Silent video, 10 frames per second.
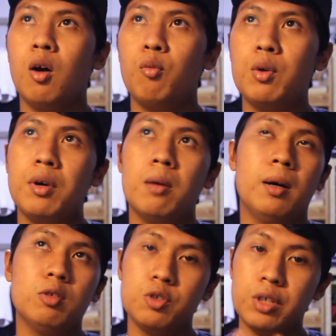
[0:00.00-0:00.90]
we were
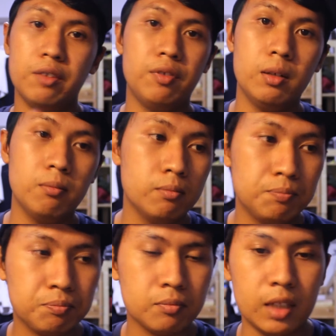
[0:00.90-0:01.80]
about to give
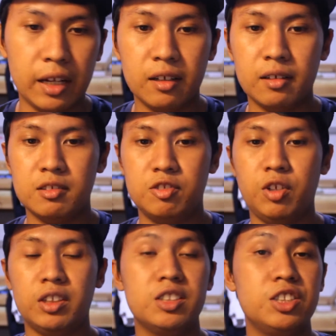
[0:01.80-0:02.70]
him like
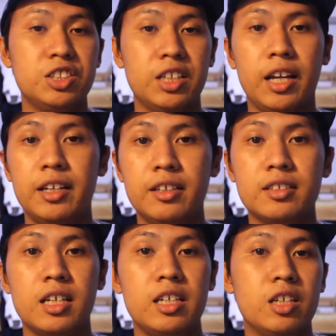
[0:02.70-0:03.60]
strategies and
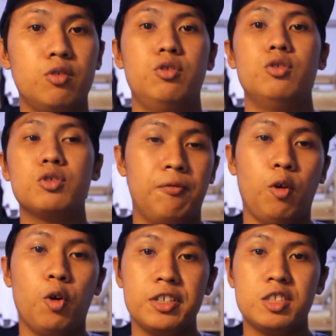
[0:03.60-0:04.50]
ideas that he could use
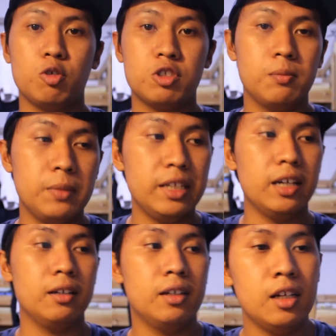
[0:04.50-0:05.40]
for his social
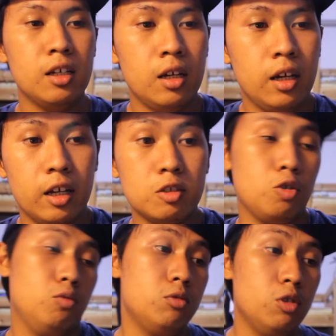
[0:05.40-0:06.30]
media. And
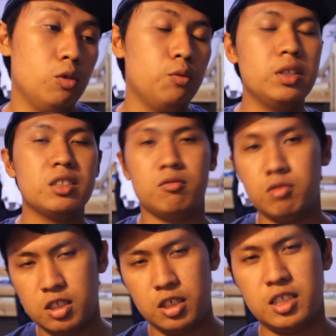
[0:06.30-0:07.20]
so, you know, we
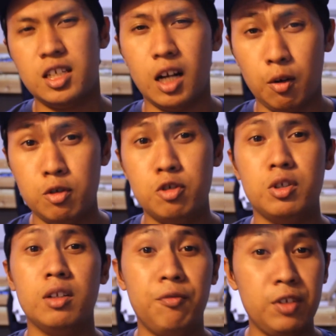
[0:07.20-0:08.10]
suggested our
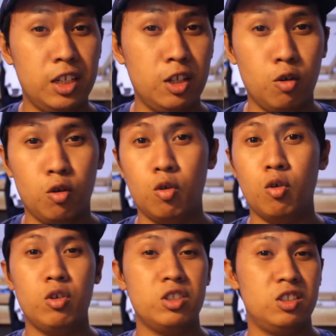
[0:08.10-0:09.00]
usual
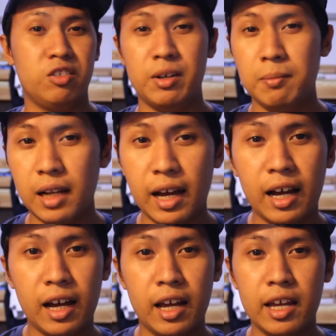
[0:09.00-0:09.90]
video, Instagram
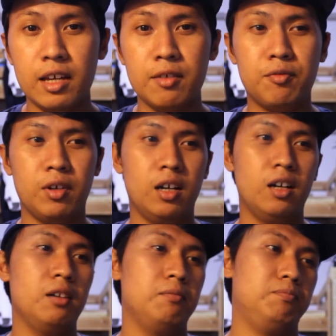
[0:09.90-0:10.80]
live,
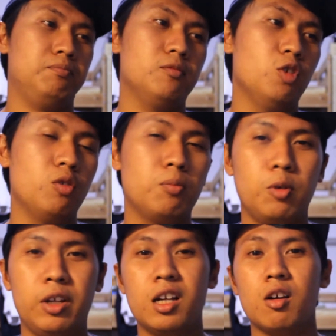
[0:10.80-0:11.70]
you know,
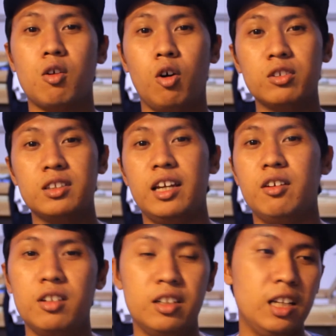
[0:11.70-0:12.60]
putting out
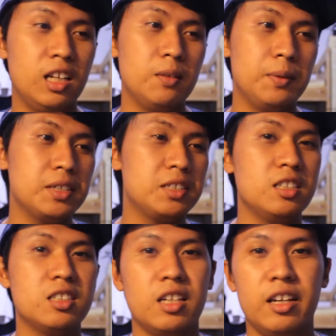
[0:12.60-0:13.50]
content on a daily
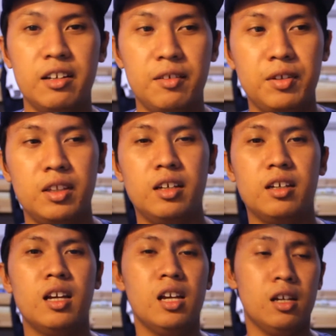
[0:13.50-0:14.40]
basis and everything.